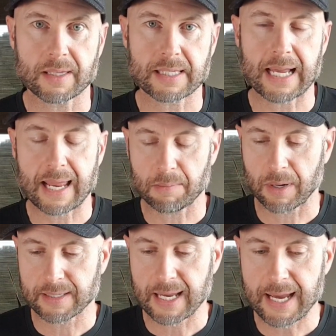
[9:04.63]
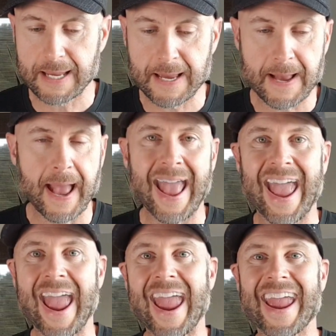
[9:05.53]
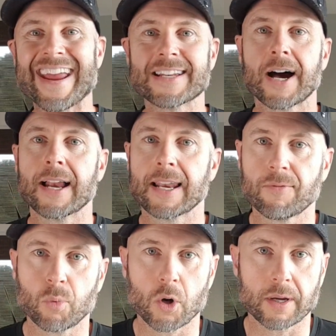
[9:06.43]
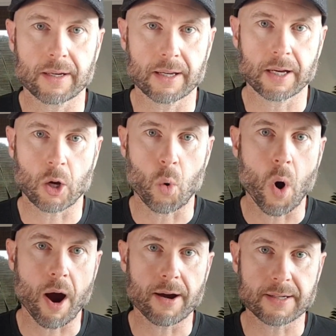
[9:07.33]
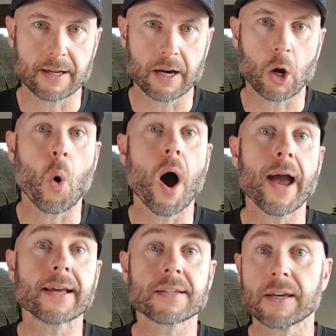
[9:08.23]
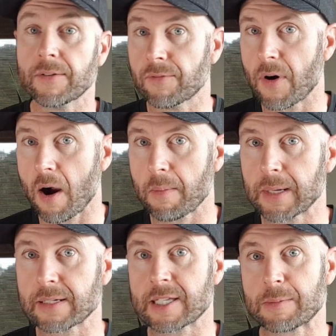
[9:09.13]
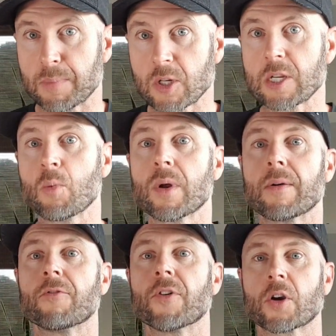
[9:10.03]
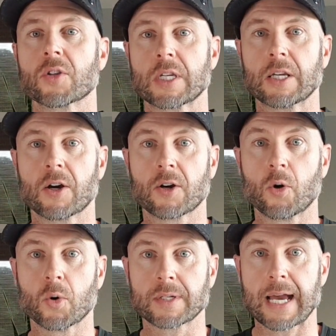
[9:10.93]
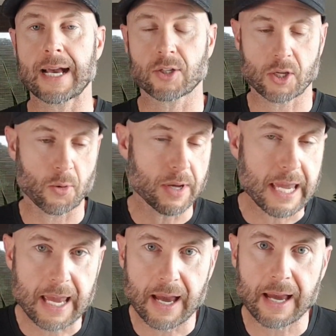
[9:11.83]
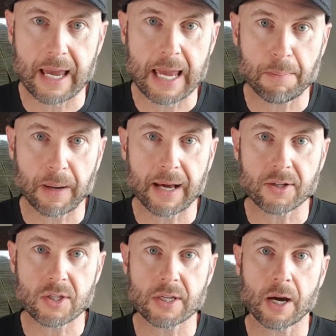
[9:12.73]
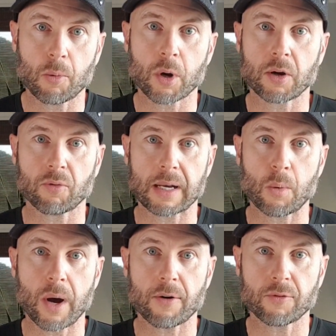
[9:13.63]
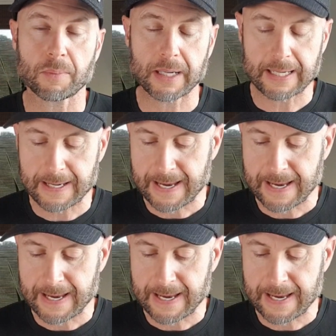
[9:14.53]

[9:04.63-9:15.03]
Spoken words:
the start of my day. And I love working in a quiet environment, especially when I'm focusing on core tasks. So earplugs are working really well for me.